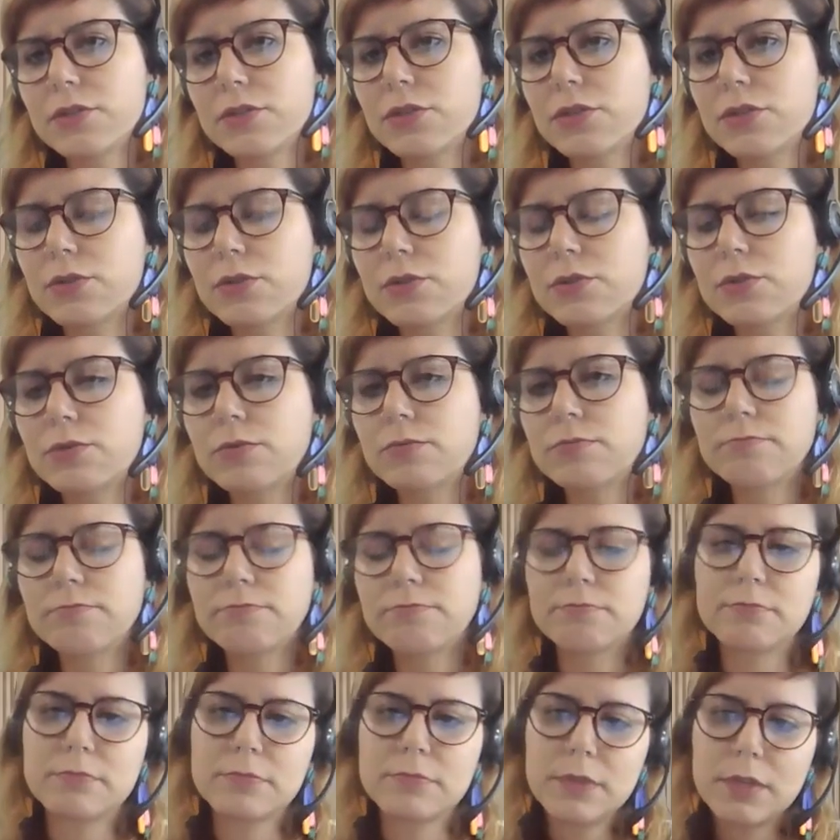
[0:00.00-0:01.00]
So
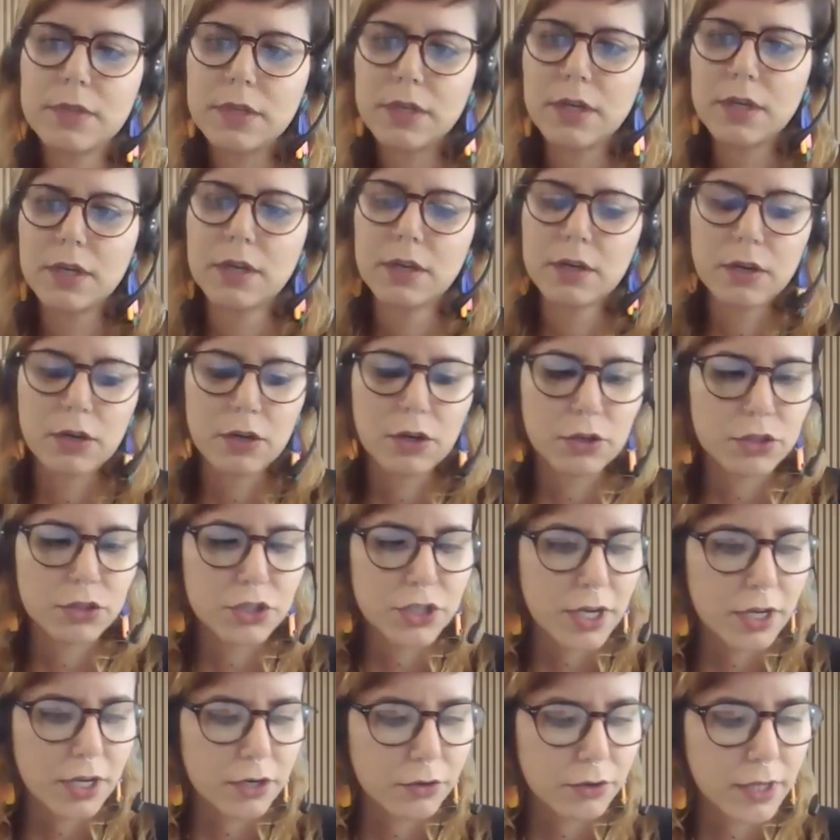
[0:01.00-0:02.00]

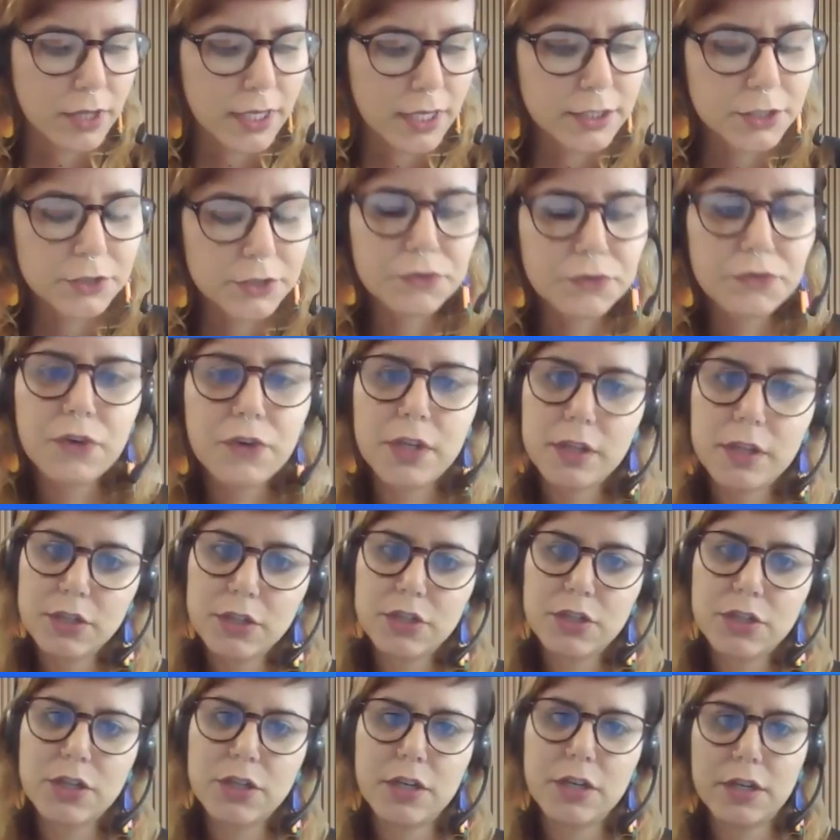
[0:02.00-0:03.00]
Rogério, let's
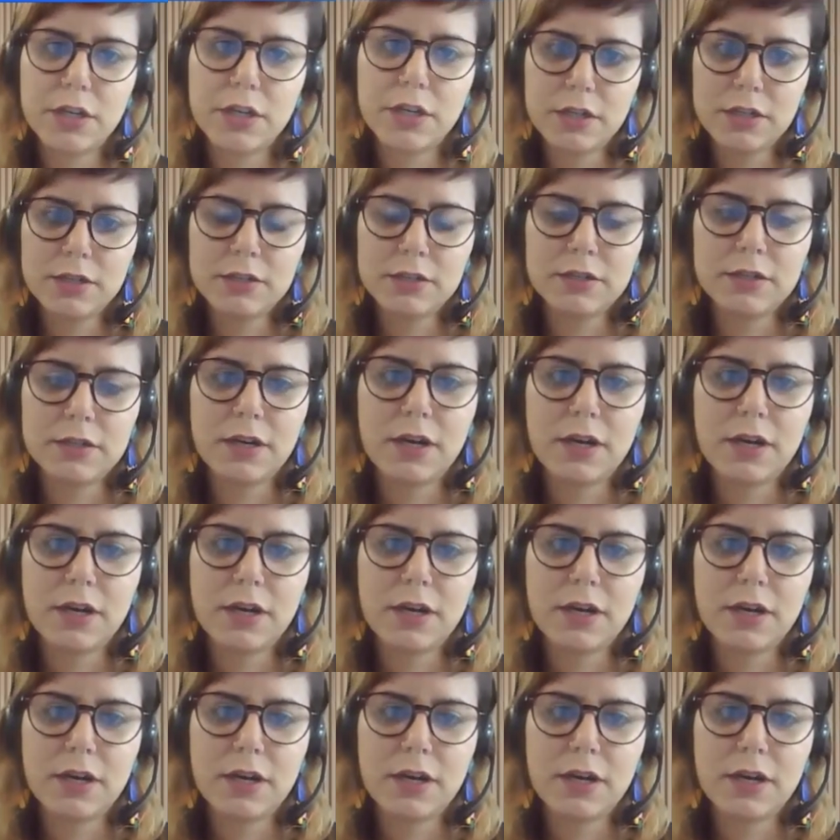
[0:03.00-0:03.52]
finish here.